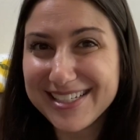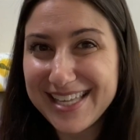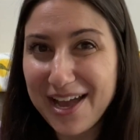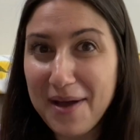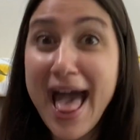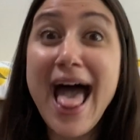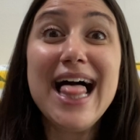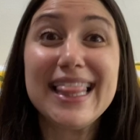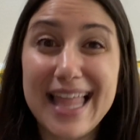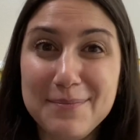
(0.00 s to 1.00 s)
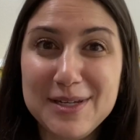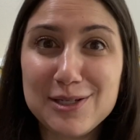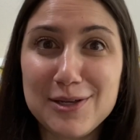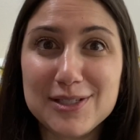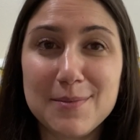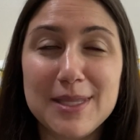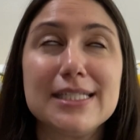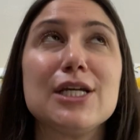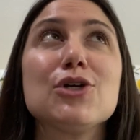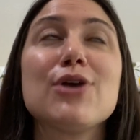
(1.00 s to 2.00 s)
So let me show you some of these
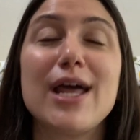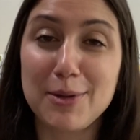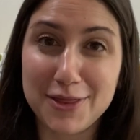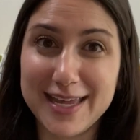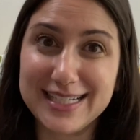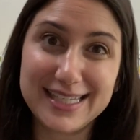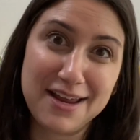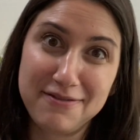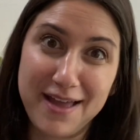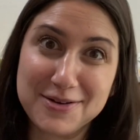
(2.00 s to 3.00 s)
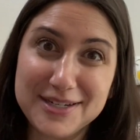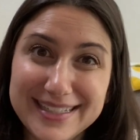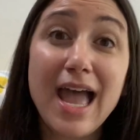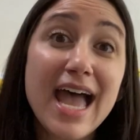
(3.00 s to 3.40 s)
incredible things that I found.